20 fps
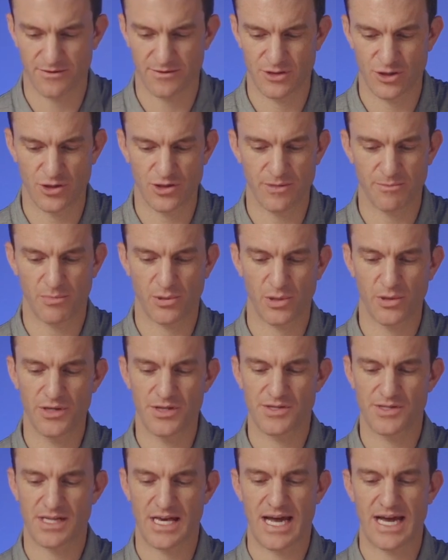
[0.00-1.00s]
Should
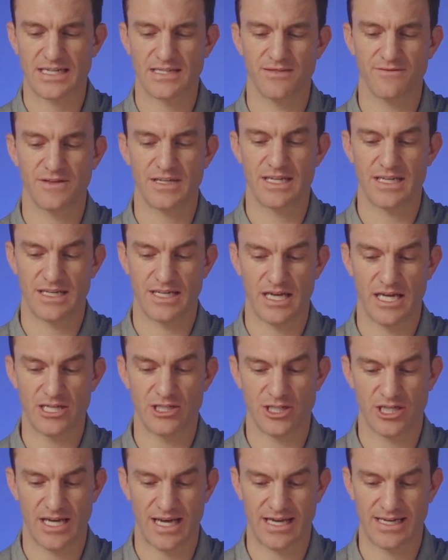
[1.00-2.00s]
employers actively
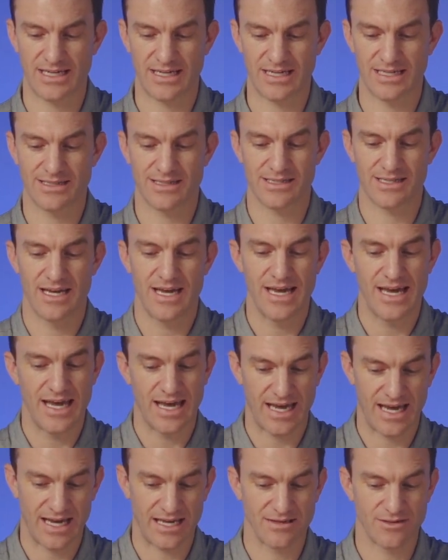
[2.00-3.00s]
engage candidates
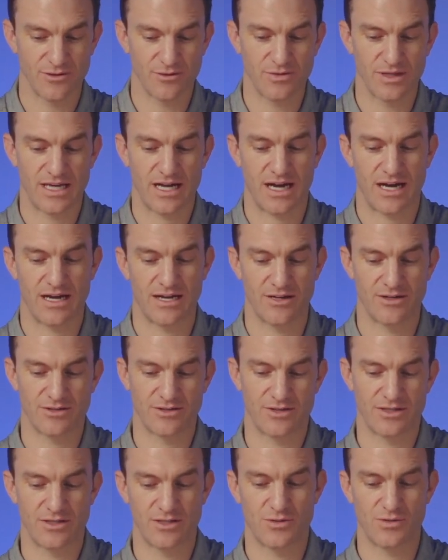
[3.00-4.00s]
and newly
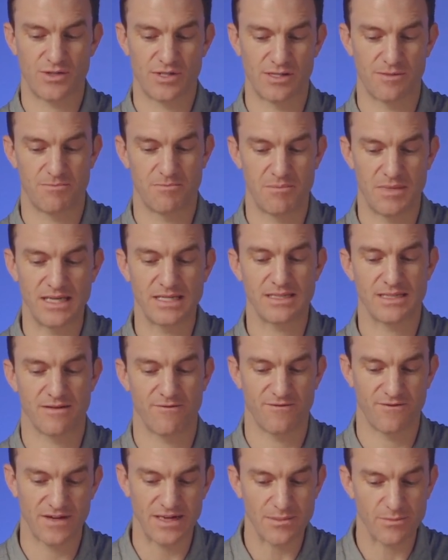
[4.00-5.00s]
hired to submit
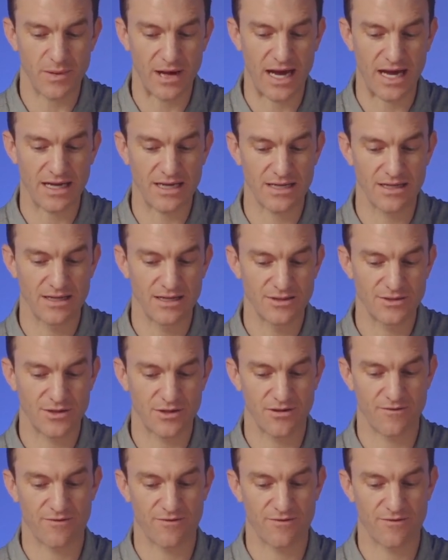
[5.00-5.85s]
feedback to the